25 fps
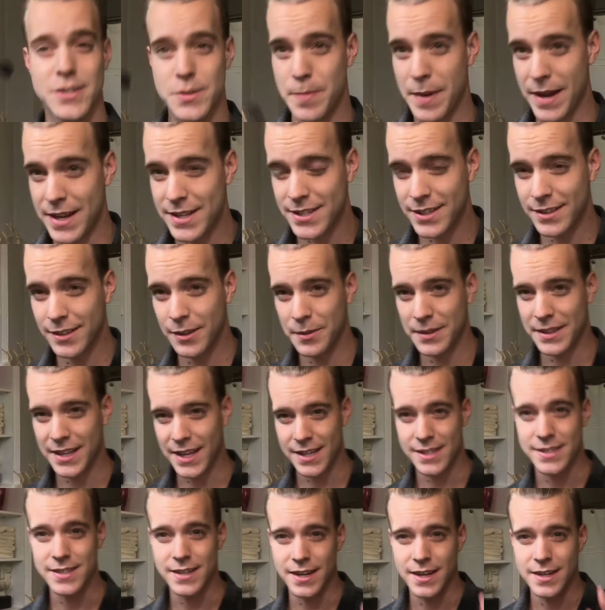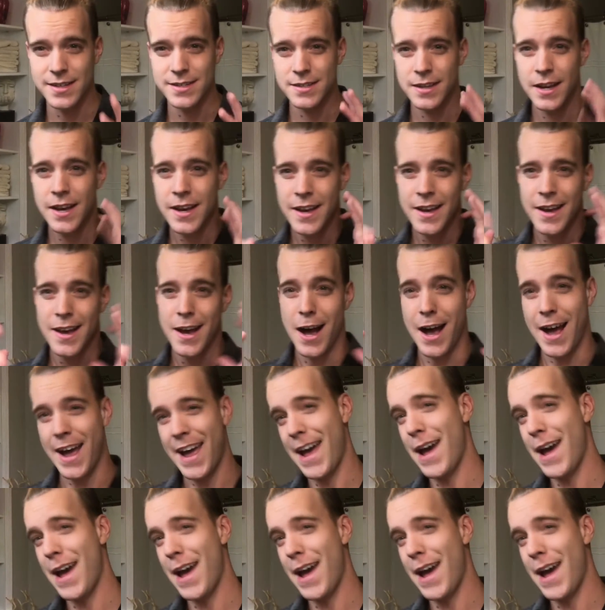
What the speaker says: So basically what that does, I